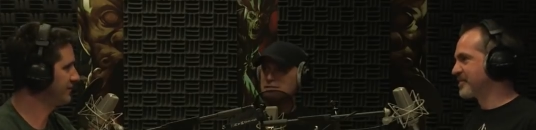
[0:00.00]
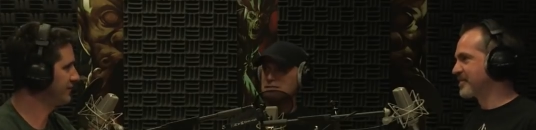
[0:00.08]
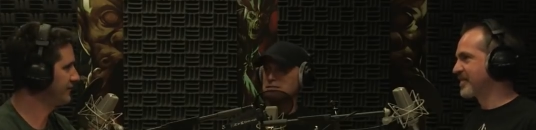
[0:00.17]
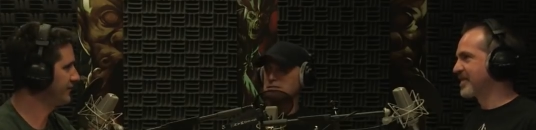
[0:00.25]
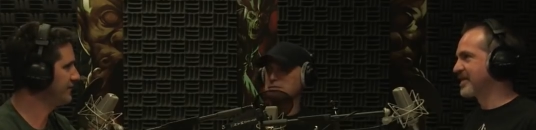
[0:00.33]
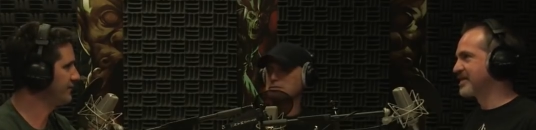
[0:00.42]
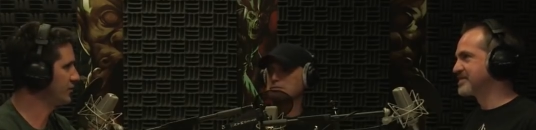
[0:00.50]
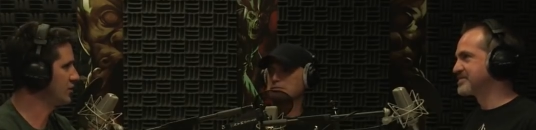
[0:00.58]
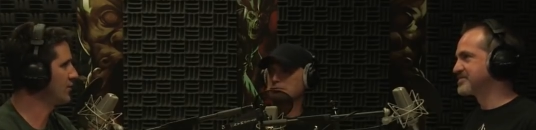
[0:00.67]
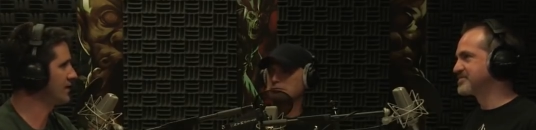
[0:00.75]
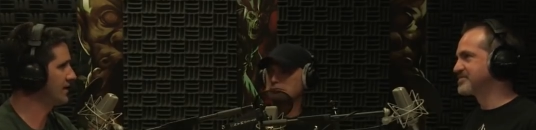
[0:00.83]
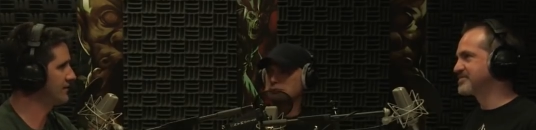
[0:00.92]
Speaker 1: in the Fiendfolio.
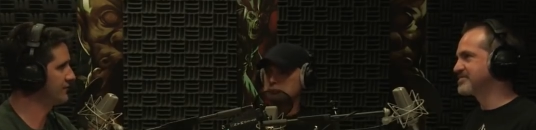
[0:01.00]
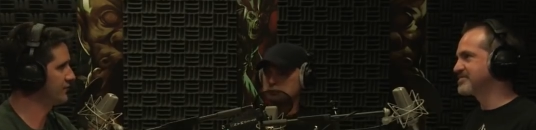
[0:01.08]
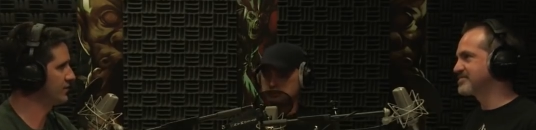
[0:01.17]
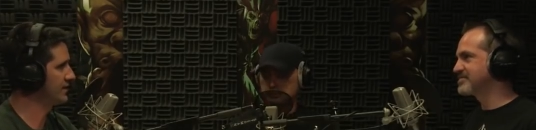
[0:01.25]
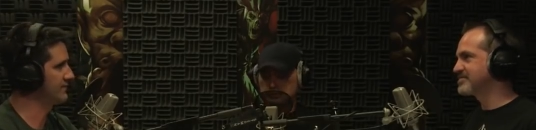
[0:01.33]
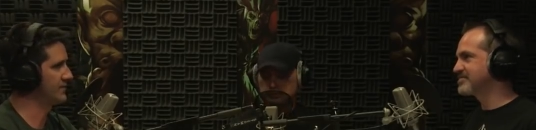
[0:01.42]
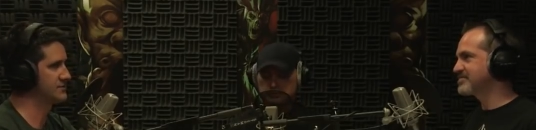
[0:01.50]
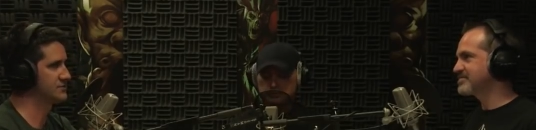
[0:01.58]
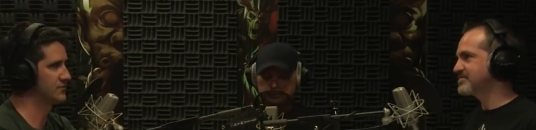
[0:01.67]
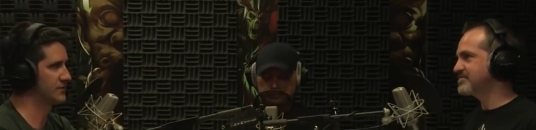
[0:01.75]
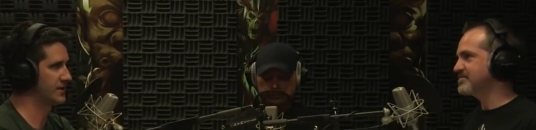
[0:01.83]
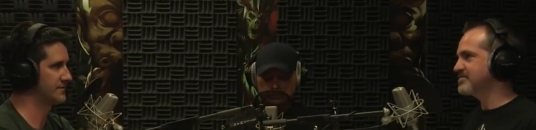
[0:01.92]
What kind of what kind of monster
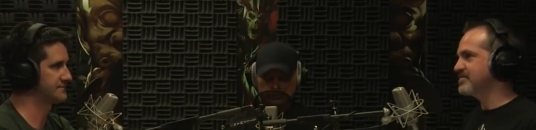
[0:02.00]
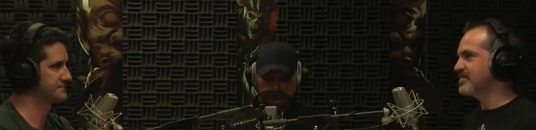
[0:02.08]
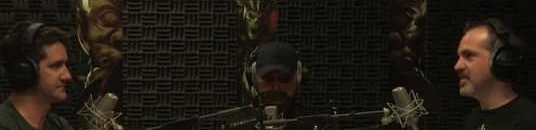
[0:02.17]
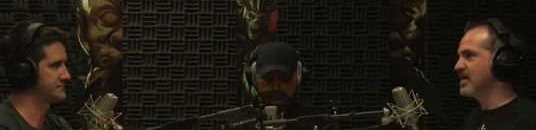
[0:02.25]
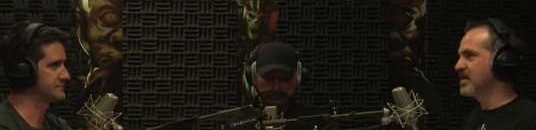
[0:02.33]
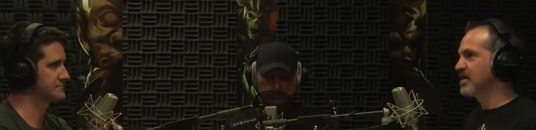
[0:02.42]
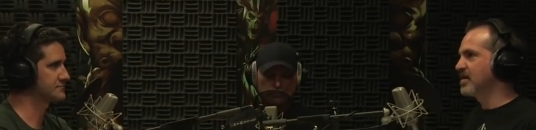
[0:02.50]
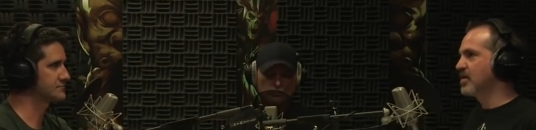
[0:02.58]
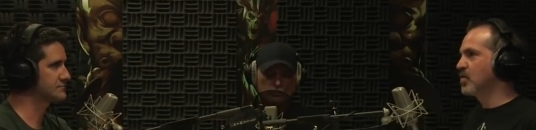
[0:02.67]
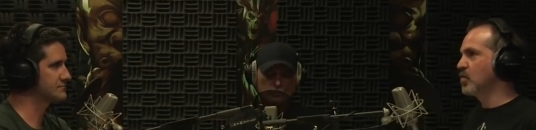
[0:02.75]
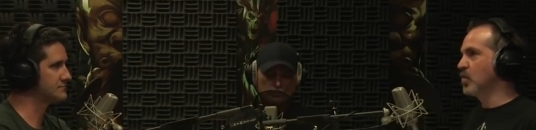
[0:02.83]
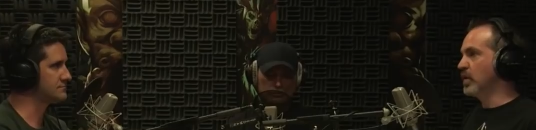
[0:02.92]
were they?
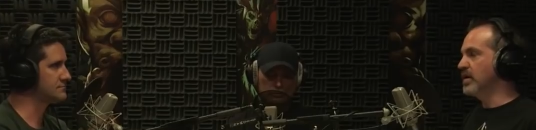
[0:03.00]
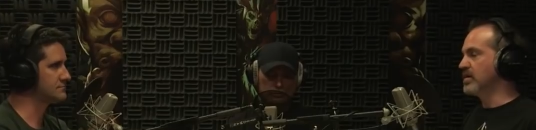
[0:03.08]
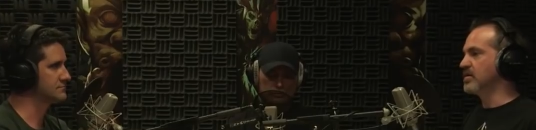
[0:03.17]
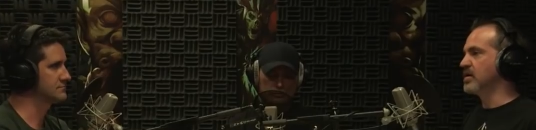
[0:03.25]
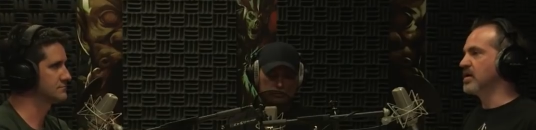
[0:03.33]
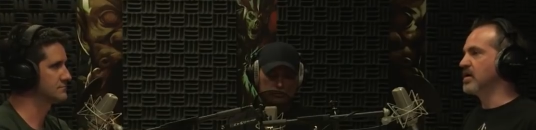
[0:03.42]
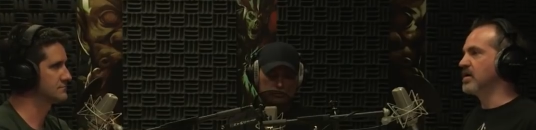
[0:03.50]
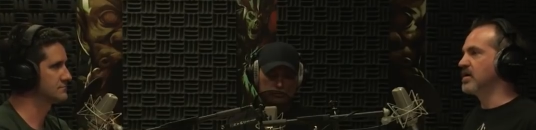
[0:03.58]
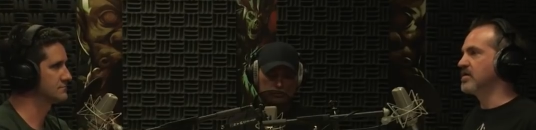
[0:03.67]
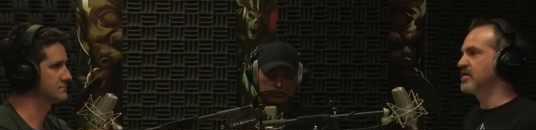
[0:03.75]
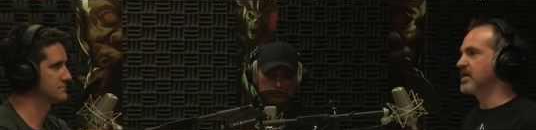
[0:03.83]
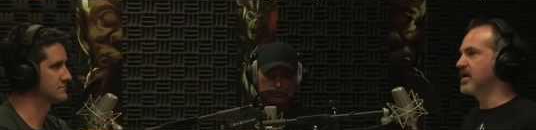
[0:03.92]
Well,
Speaker 2: uh,
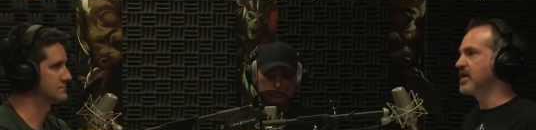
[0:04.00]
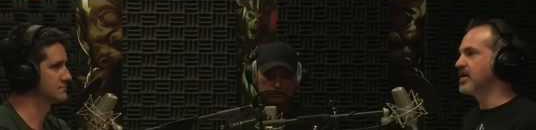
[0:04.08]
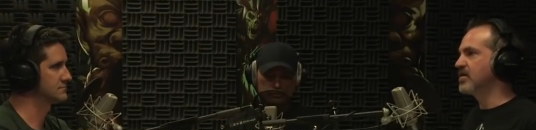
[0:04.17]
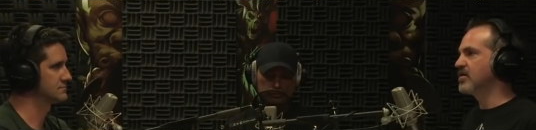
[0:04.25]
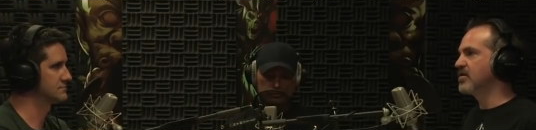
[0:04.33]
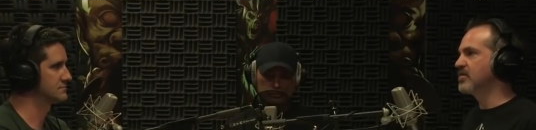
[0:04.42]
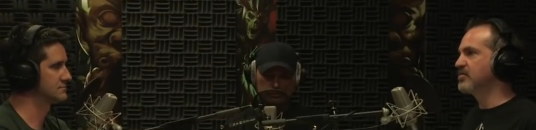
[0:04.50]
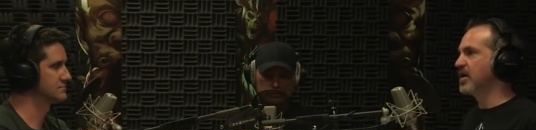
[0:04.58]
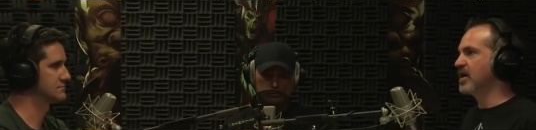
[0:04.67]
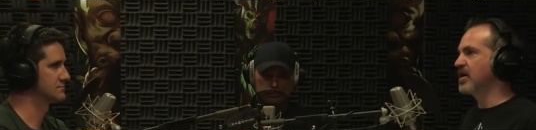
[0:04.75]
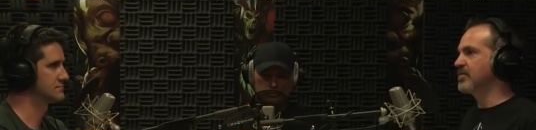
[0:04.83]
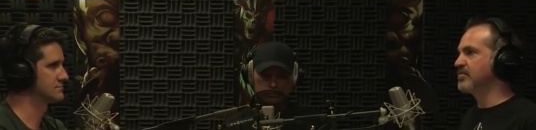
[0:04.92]
they are
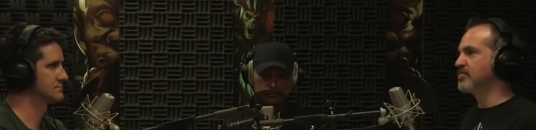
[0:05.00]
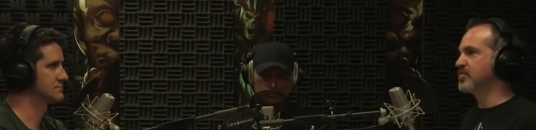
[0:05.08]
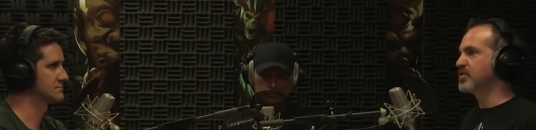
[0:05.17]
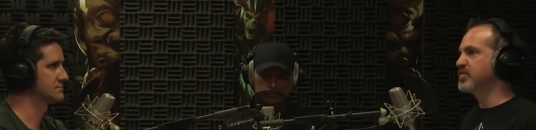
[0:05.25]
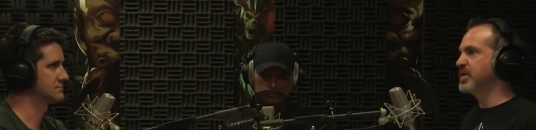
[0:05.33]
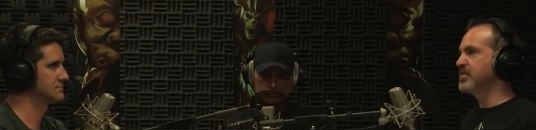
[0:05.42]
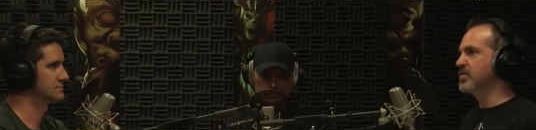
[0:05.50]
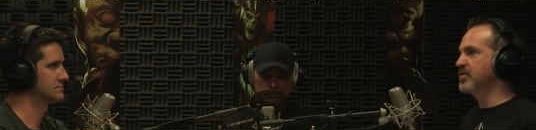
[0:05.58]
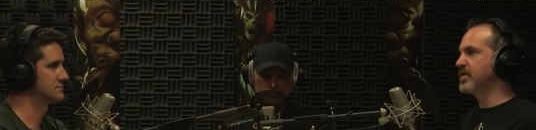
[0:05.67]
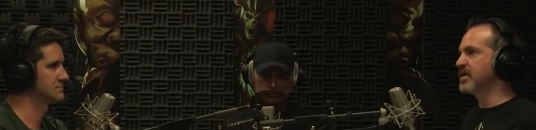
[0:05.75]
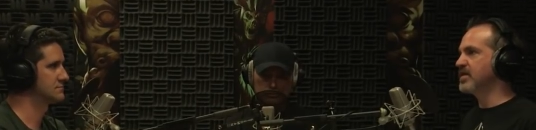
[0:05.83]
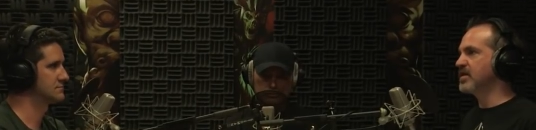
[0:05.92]
um, bird people.
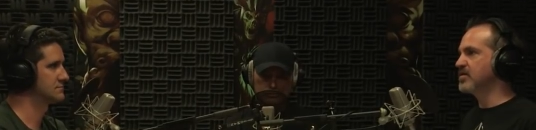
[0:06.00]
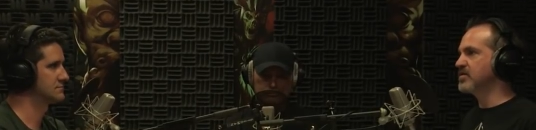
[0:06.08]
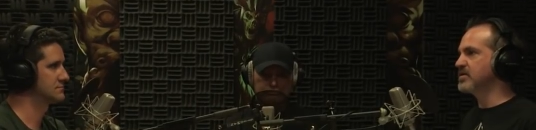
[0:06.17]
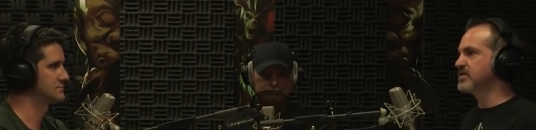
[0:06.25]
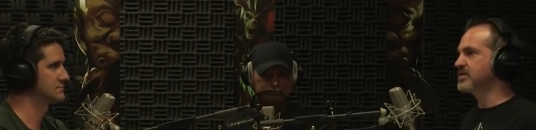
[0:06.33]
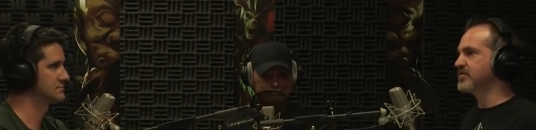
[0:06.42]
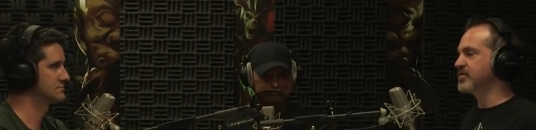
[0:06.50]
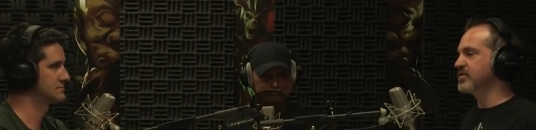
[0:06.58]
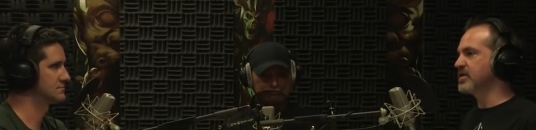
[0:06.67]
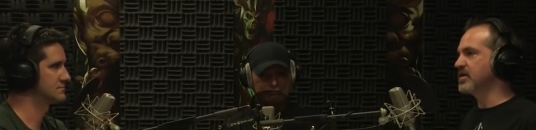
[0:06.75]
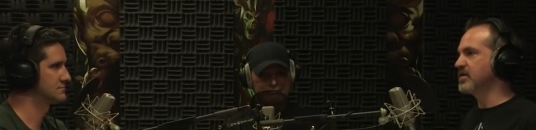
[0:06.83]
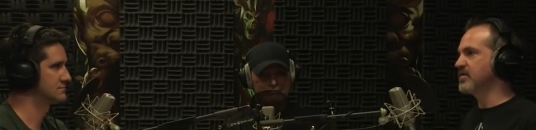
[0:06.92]
They they look a little different
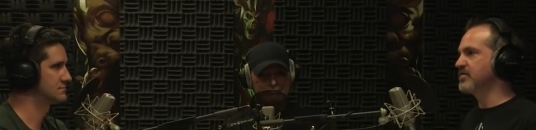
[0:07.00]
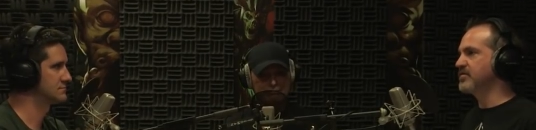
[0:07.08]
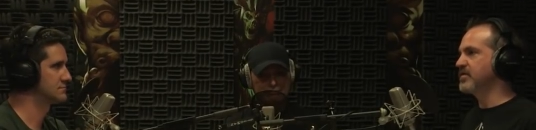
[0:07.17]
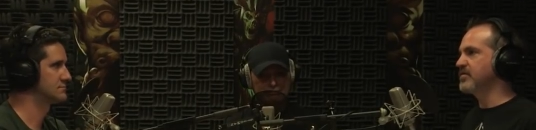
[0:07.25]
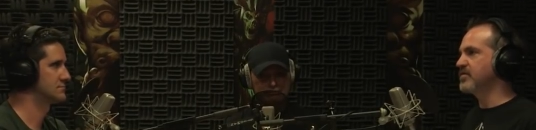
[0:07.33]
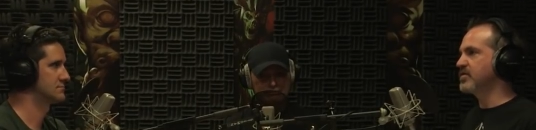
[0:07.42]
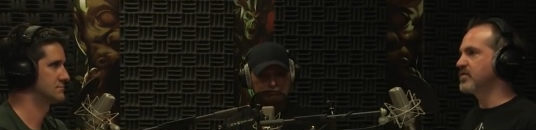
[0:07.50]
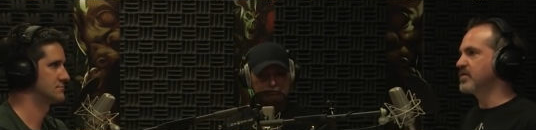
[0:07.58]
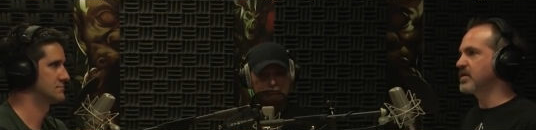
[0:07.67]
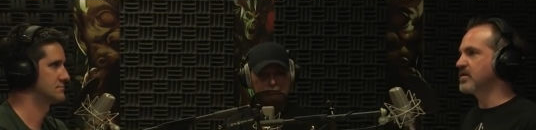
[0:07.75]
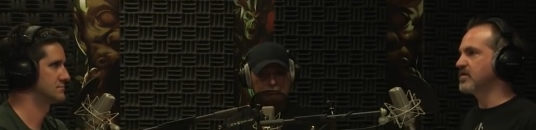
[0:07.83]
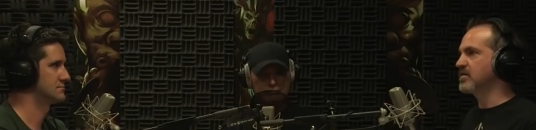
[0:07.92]
in the Fiendfolio
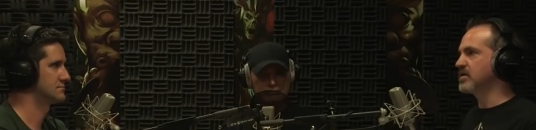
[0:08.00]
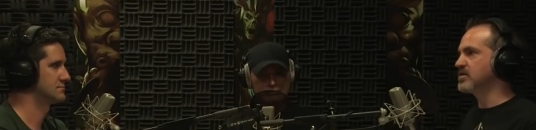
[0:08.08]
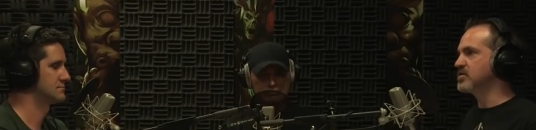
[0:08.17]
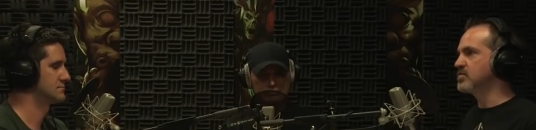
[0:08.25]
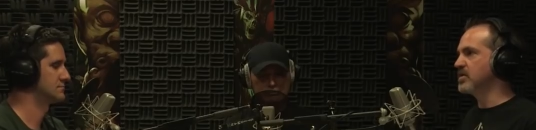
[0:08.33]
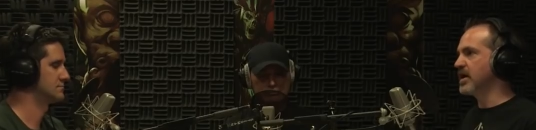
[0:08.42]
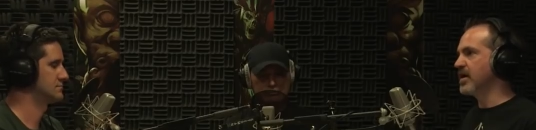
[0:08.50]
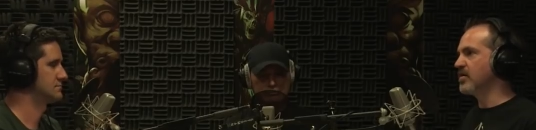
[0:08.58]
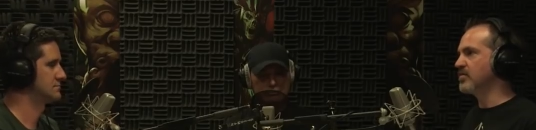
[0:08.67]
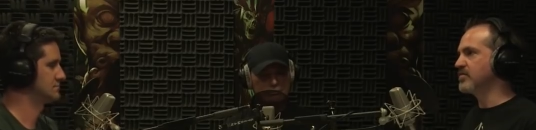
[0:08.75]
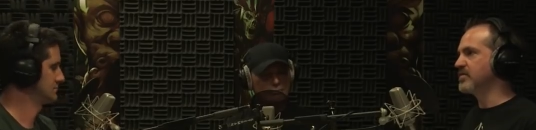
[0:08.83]
than they do now in